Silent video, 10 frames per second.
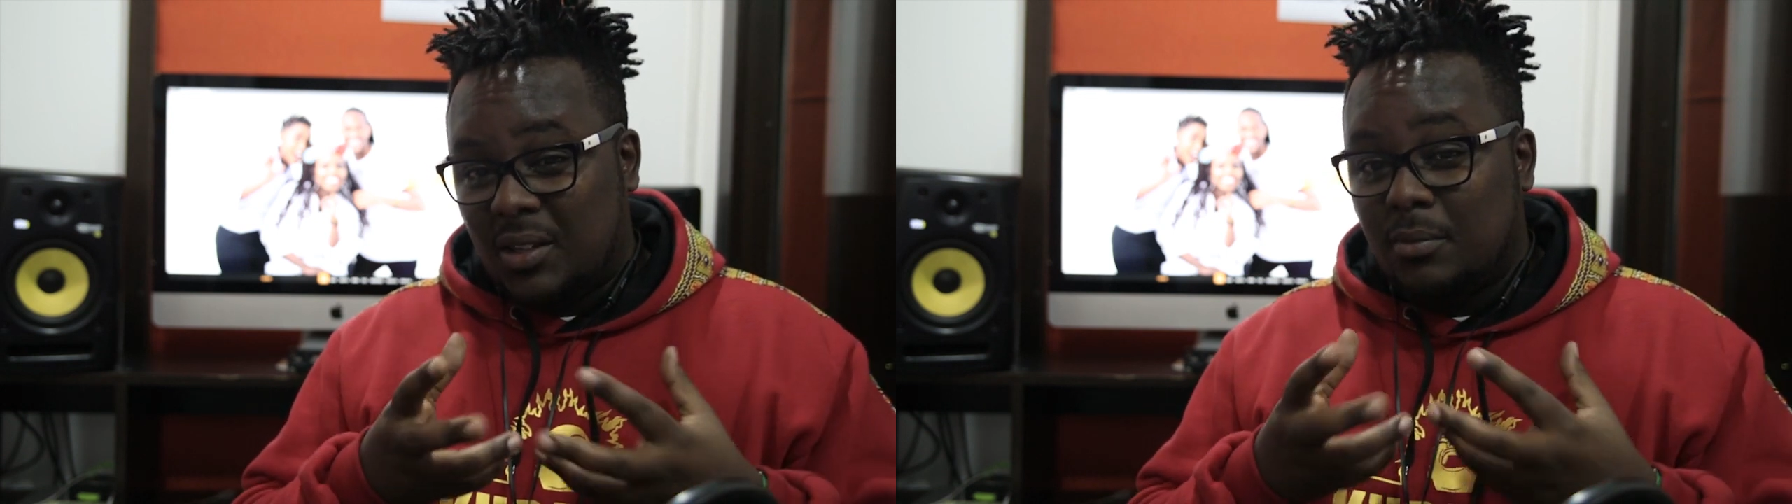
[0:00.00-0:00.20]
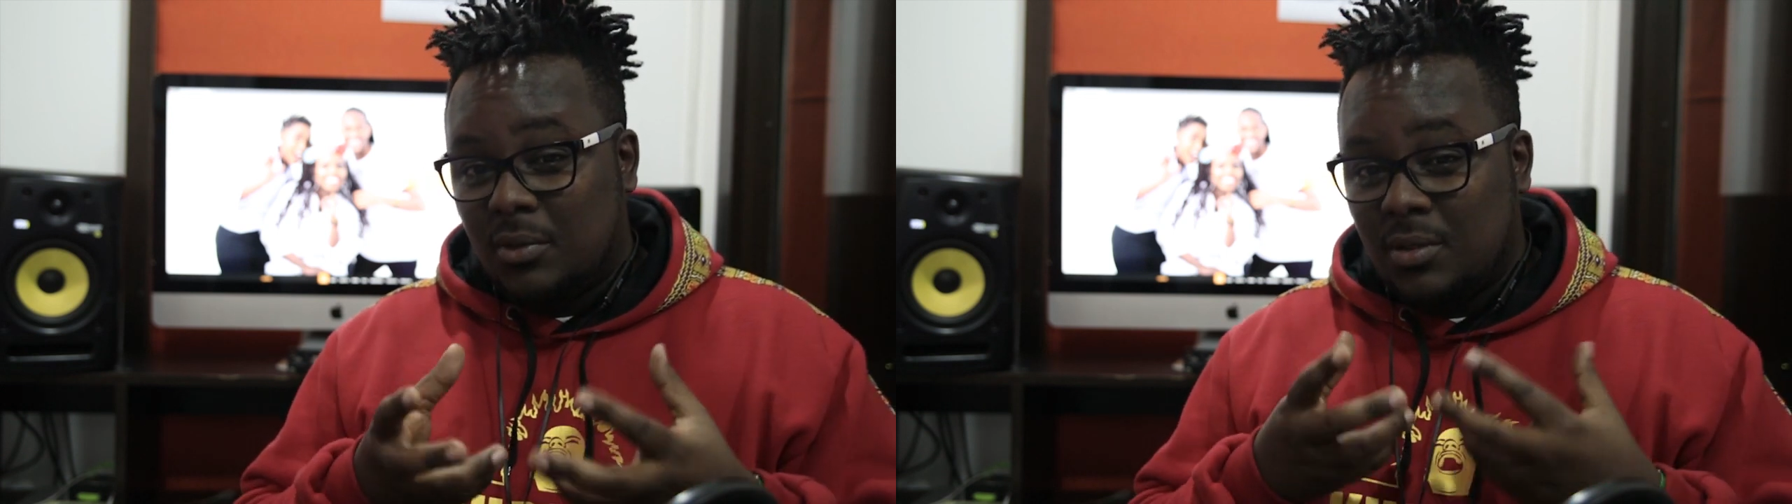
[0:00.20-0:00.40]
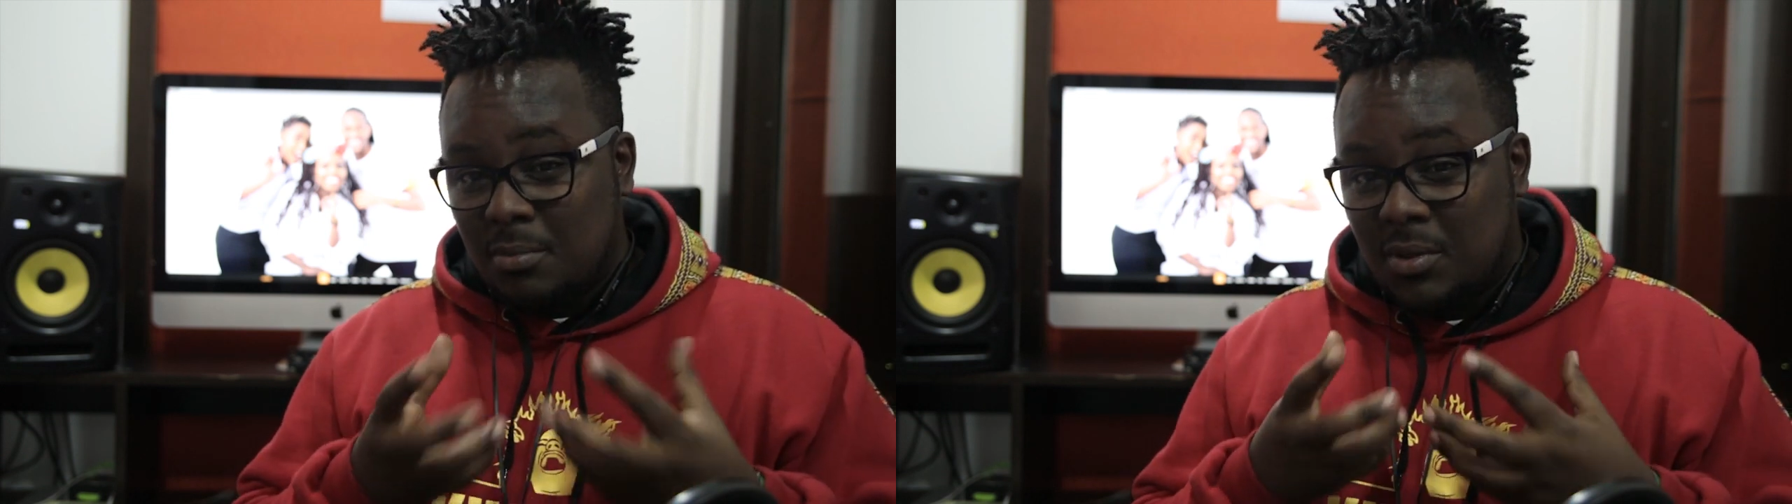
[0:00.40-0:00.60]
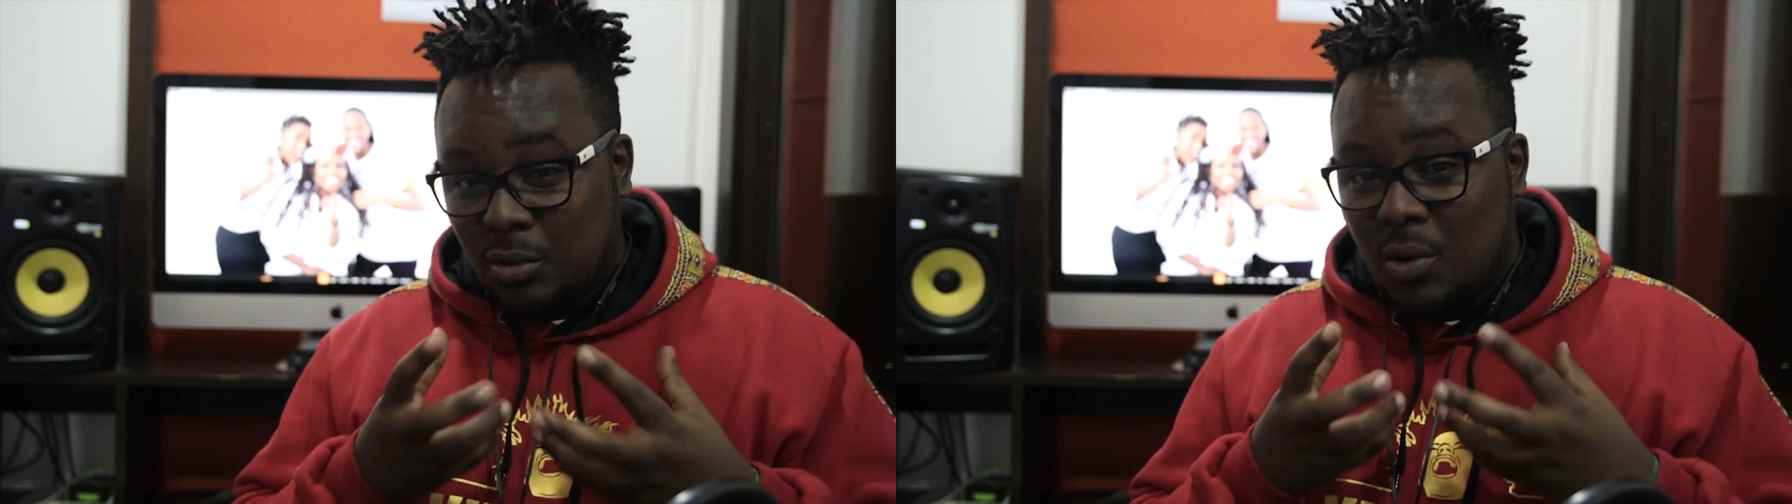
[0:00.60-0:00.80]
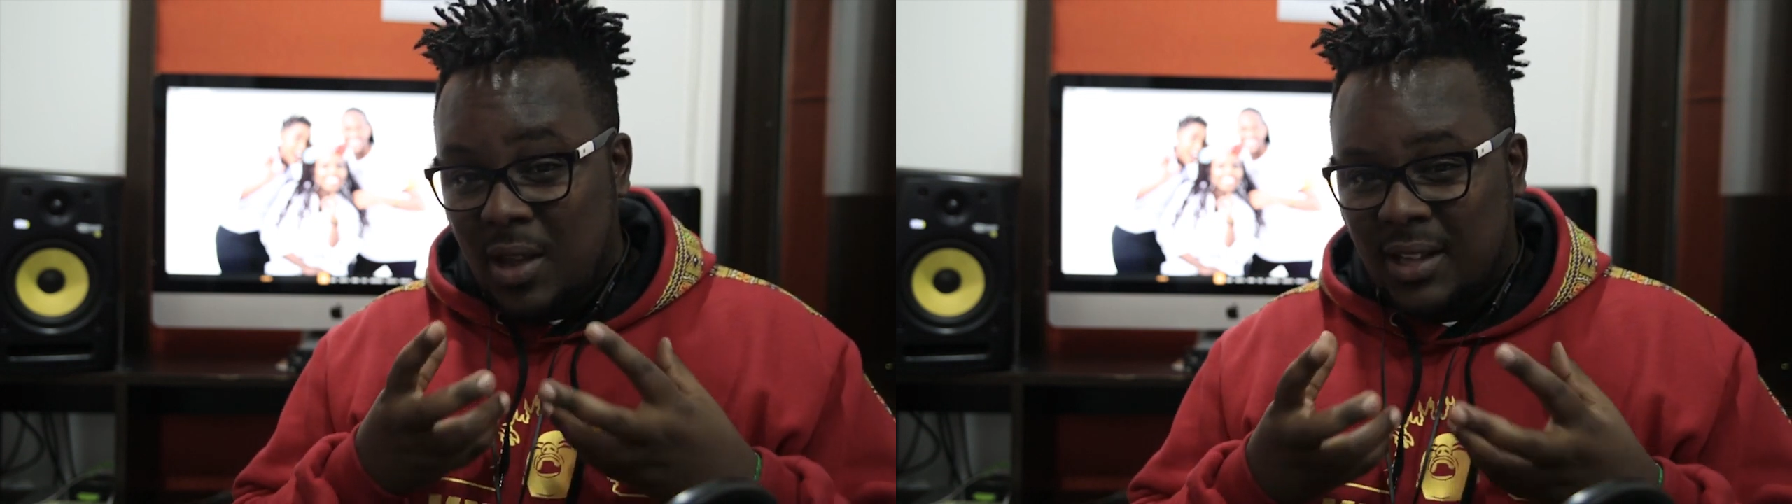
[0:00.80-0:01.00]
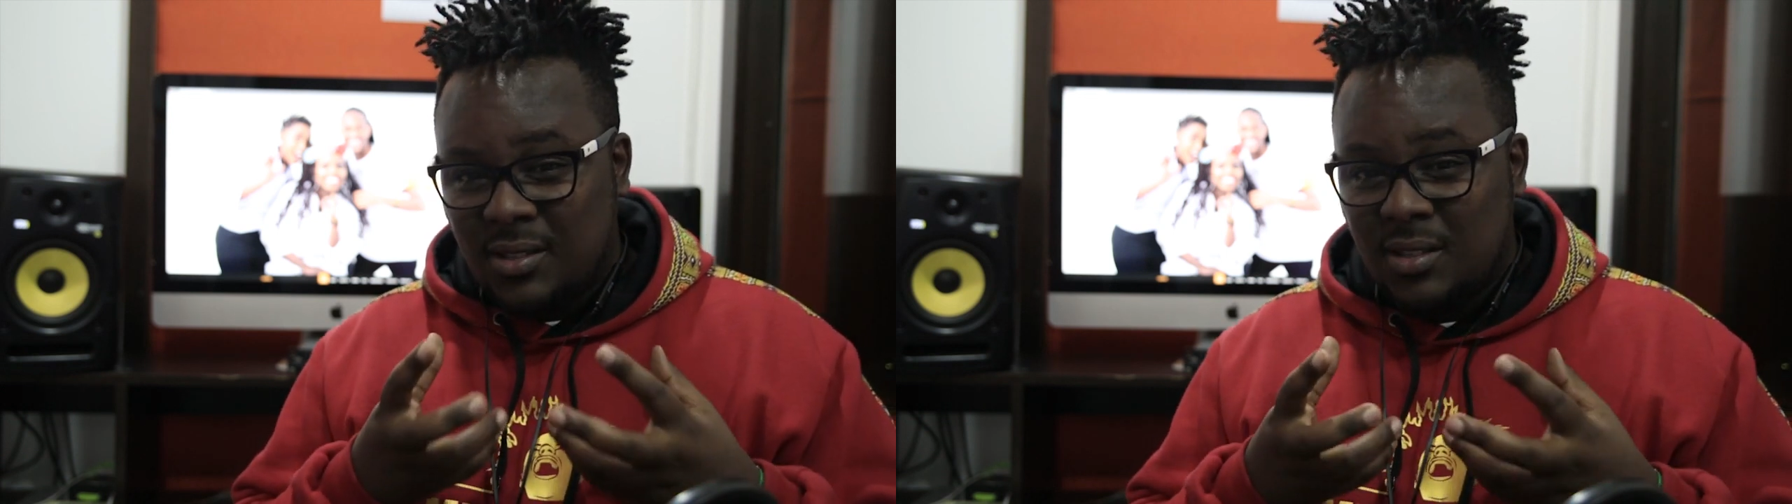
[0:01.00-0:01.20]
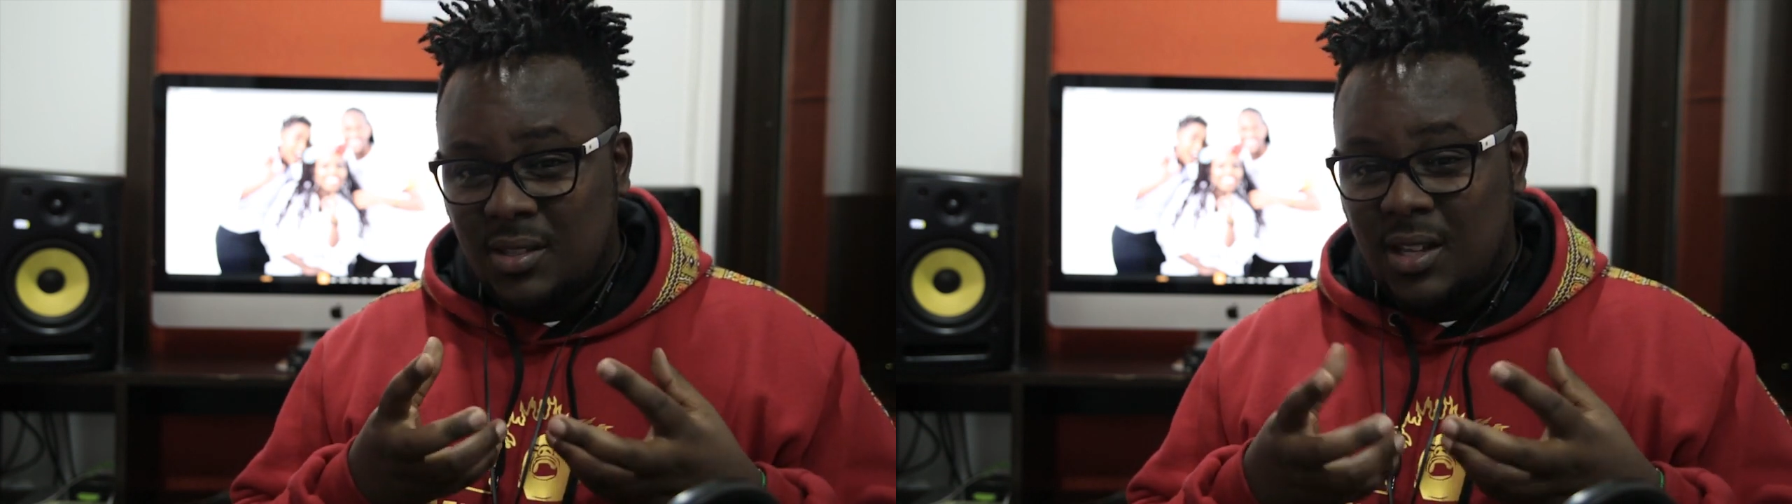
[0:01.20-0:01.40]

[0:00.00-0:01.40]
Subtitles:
them do accents.